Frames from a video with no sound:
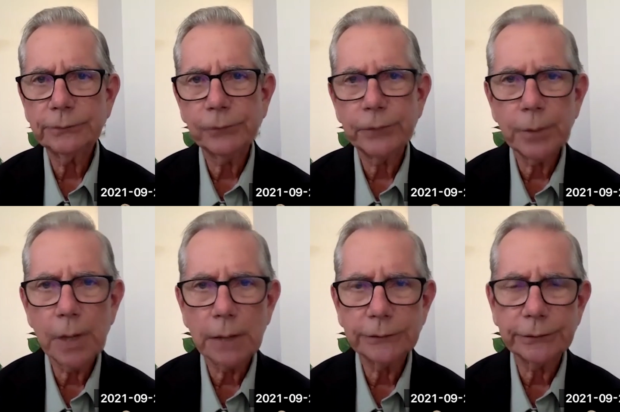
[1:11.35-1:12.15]
for the
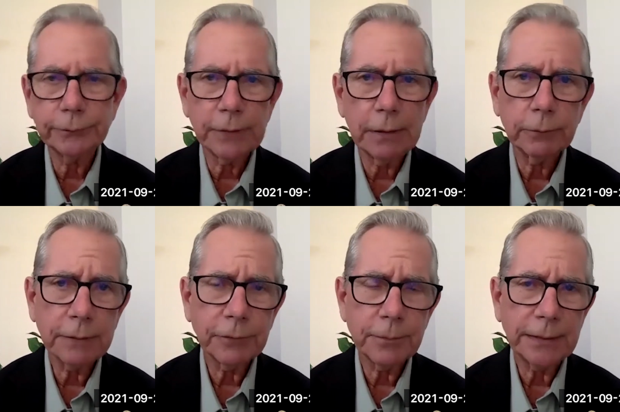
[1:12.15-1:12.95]
Protestant
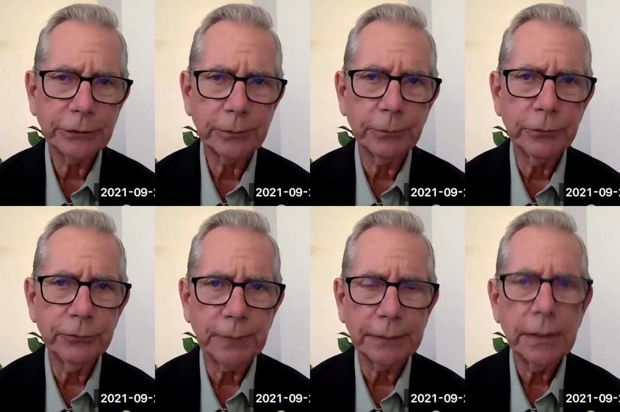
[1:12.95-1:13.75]
Reformation movement.